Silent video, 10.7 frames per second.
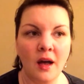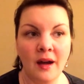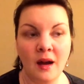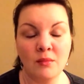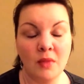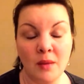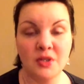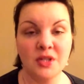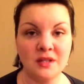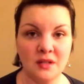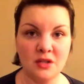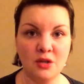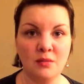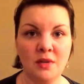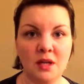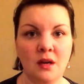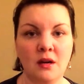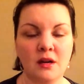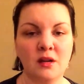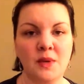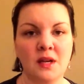and I'm just assuming here,
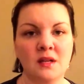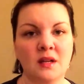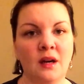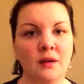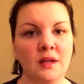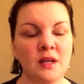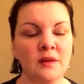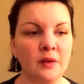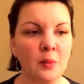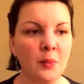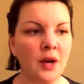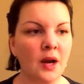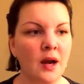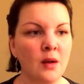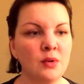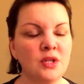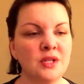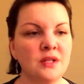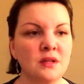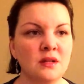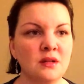it could be entirely different, but I would
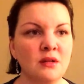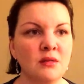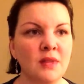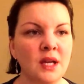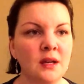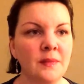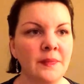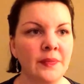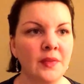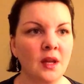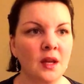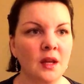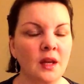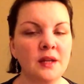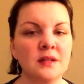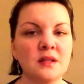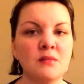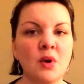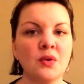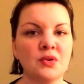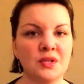just assume that his
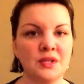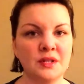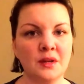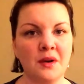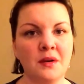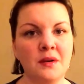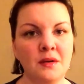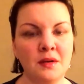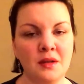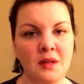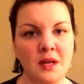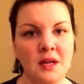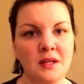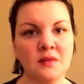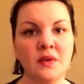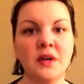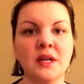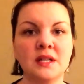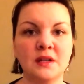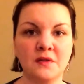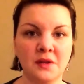emotions on the thing is very
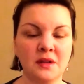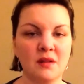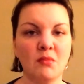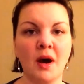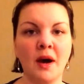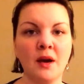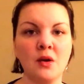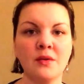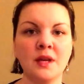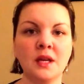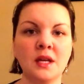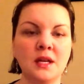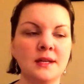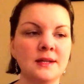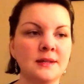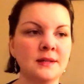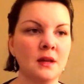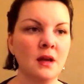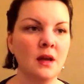different than mine, or that he's